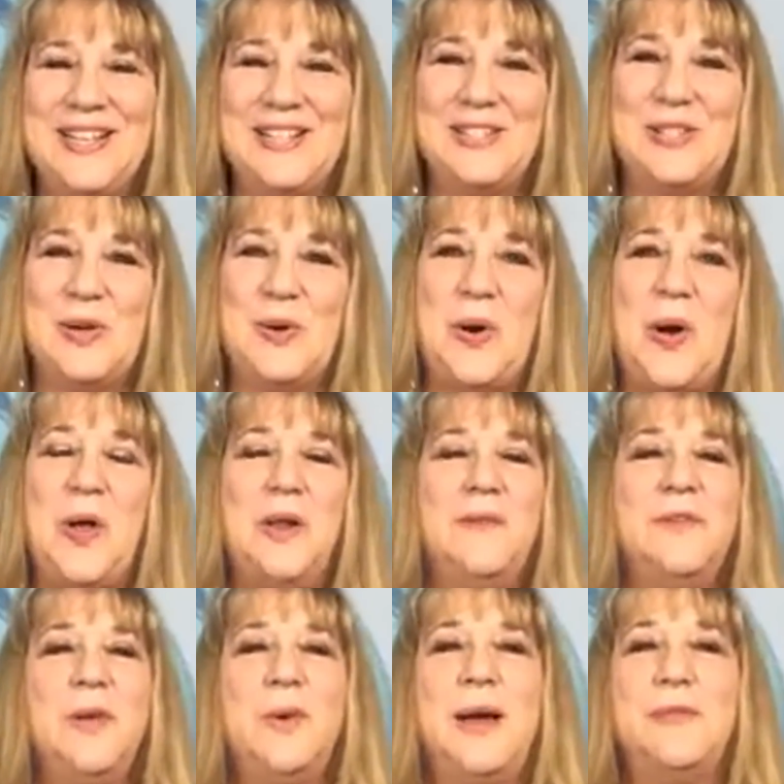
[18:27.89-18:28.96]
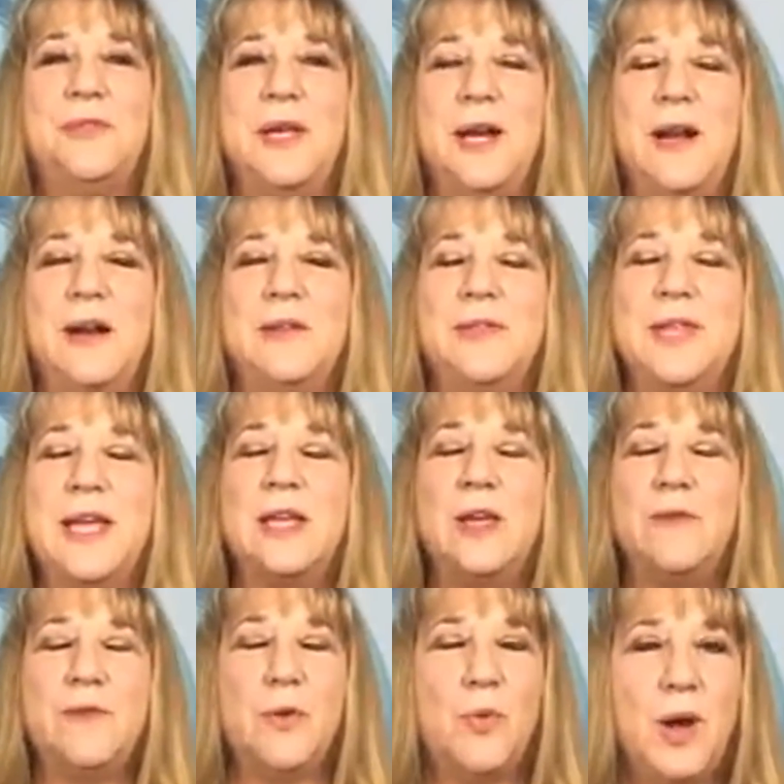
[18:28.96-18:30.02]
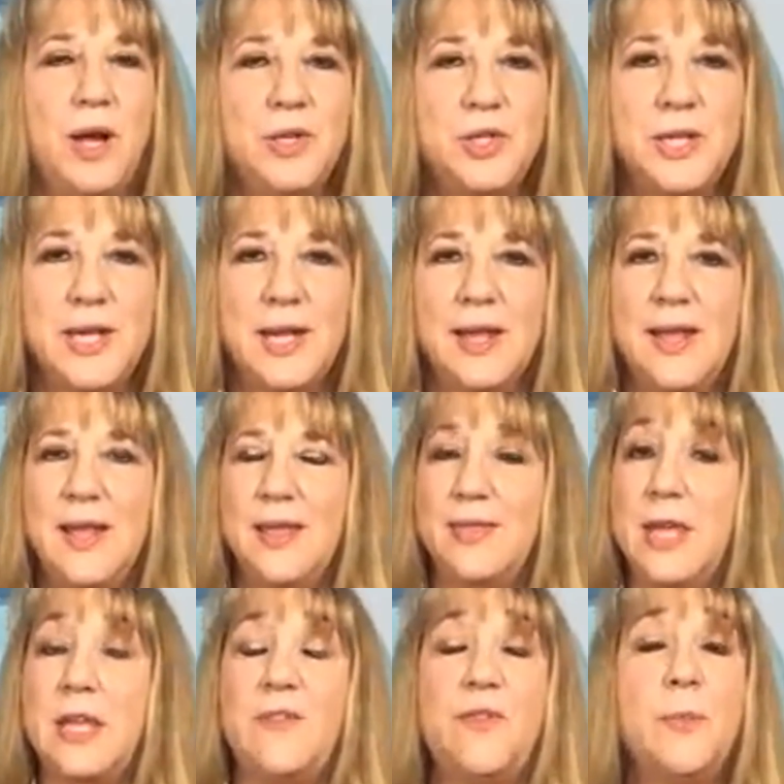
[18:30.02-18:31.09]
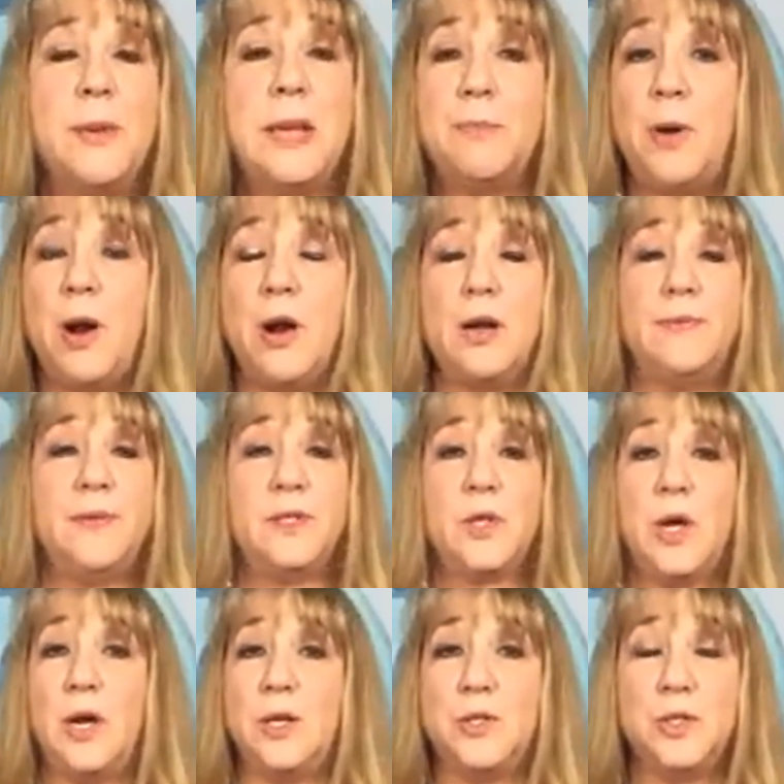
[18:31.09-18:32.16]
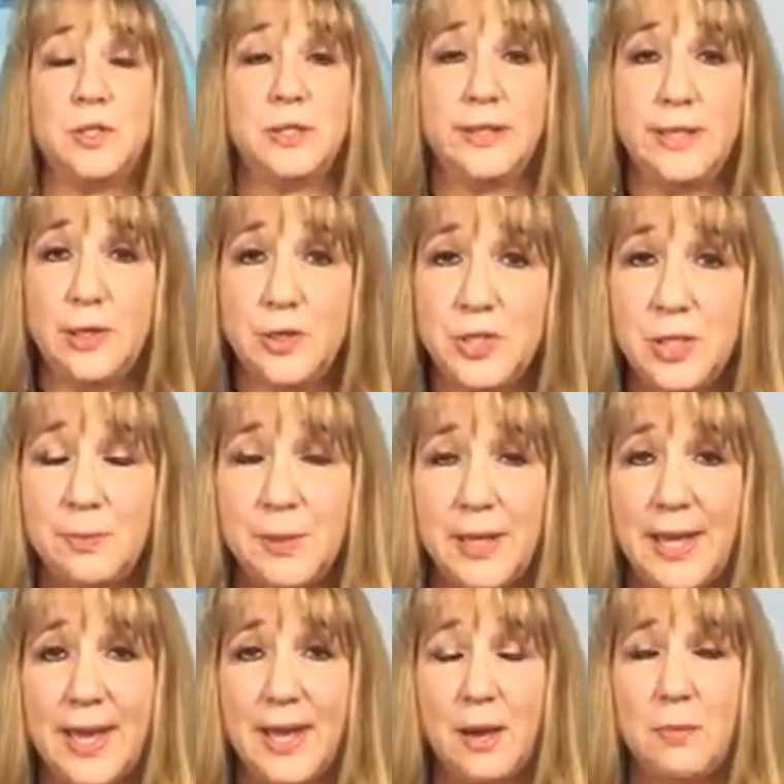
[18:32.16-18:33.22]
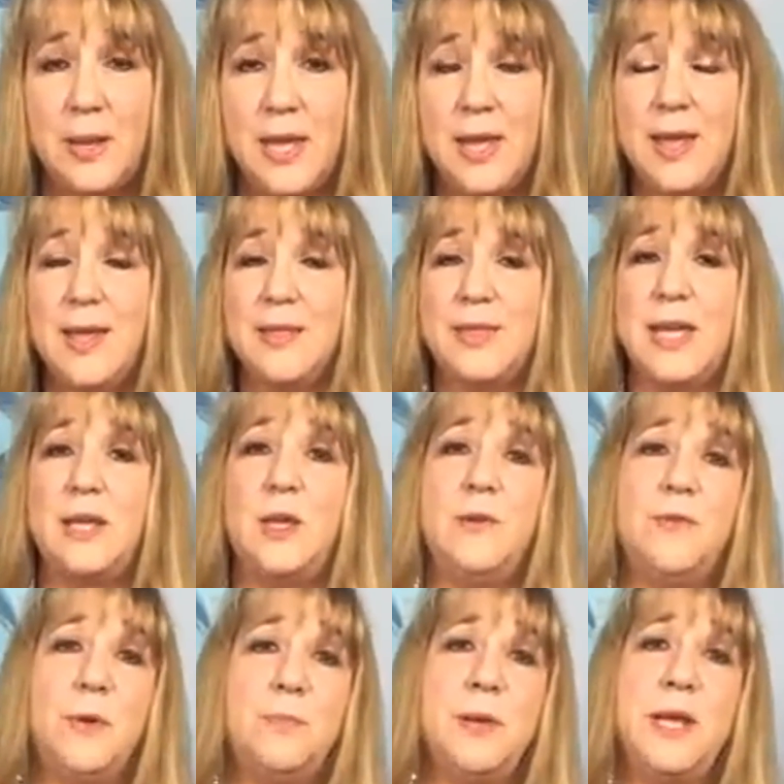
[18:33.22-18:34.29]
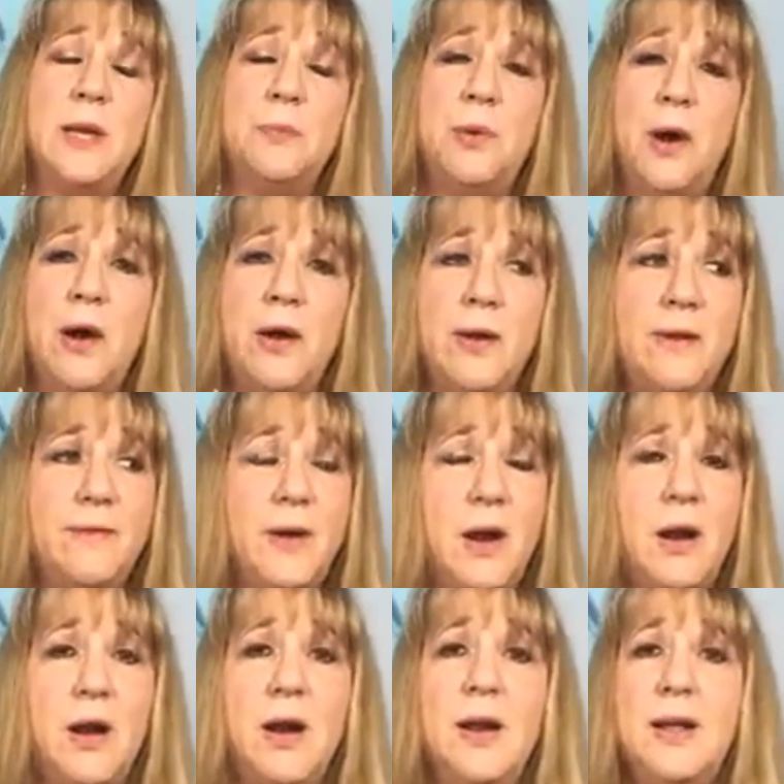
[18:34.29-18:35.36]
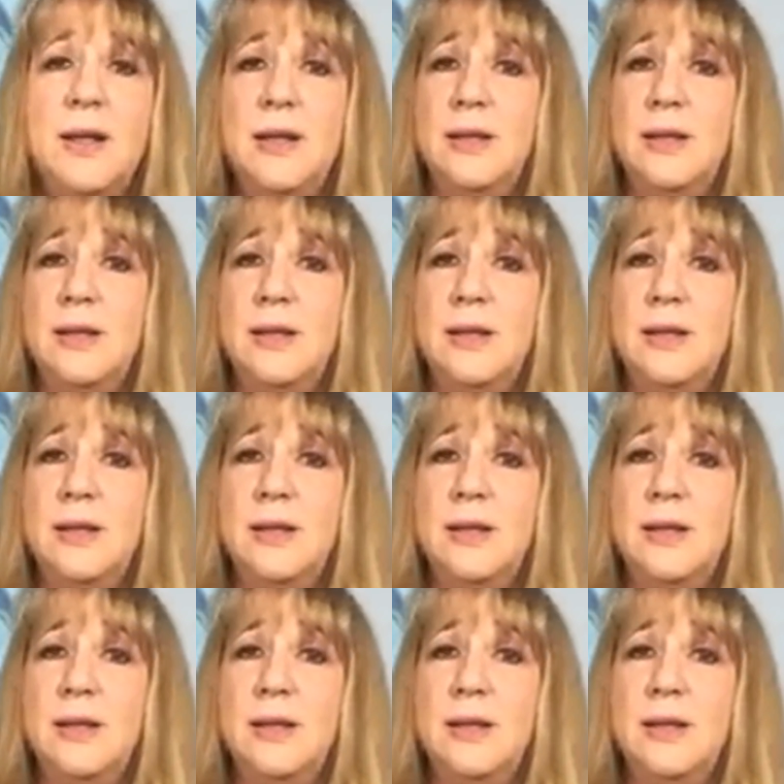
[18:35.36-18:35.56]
So all of you out there, thank you for watching. Thank you for being part of this Conscious Leadership Academy. Thank you for being part of our